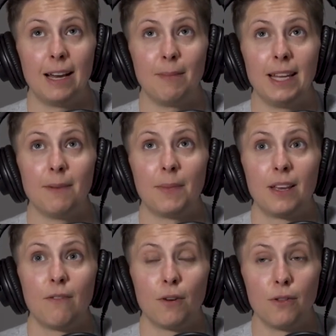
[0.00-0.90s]
I mean,
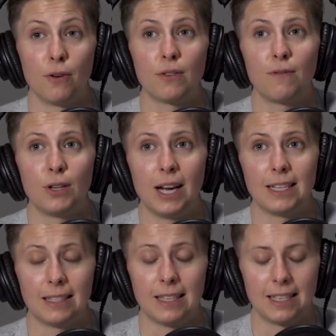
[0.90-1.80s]
for those of you
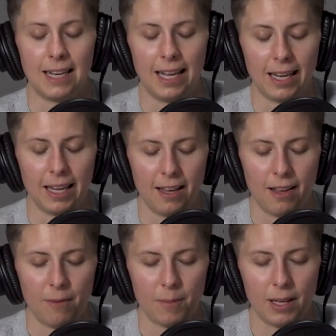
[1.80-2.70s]
guys listening,
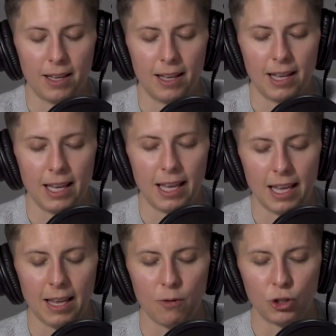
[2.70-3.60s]

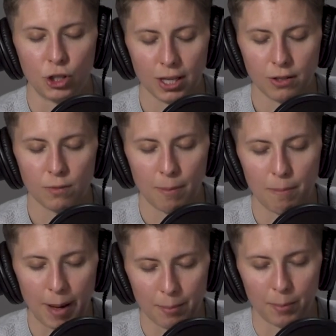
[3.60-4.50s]
just
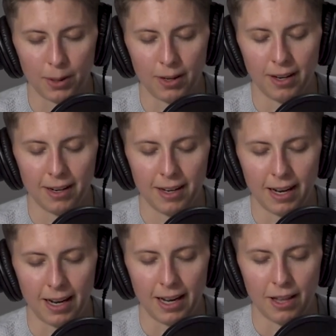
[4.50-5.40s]
remember
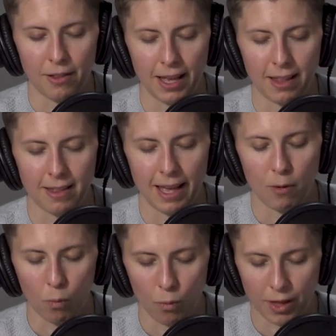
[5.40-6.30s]
that
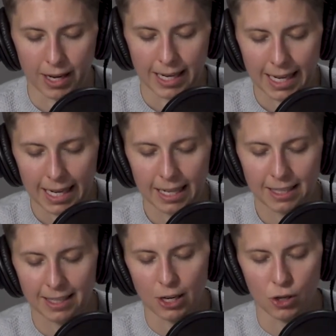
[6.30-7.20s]
the
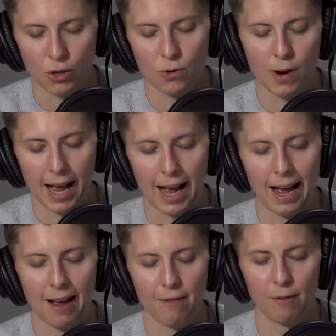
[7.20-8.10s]
needs that you
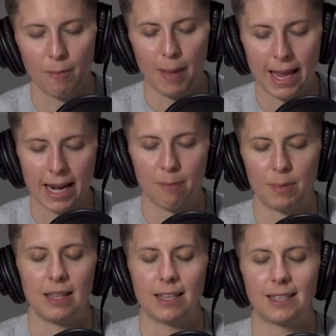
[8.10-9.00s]
have may not
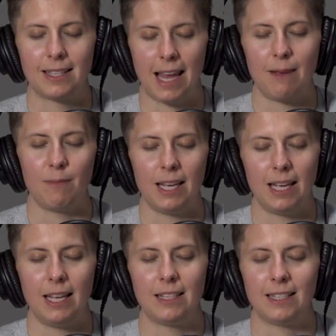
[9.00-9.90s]
be the same
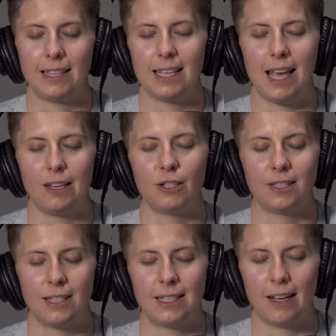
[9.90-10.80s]
needs that the
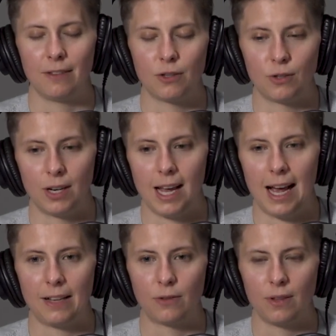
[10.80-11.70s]
agency down the street
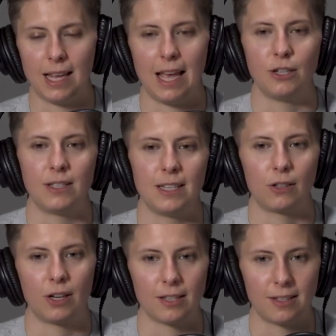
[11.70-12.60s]
has or the agency
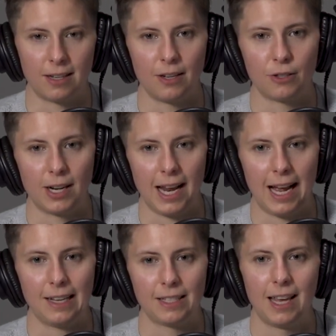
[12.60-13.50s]
across the country
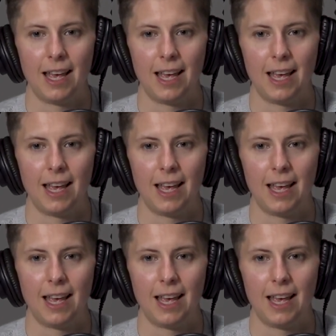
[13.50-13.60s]
has.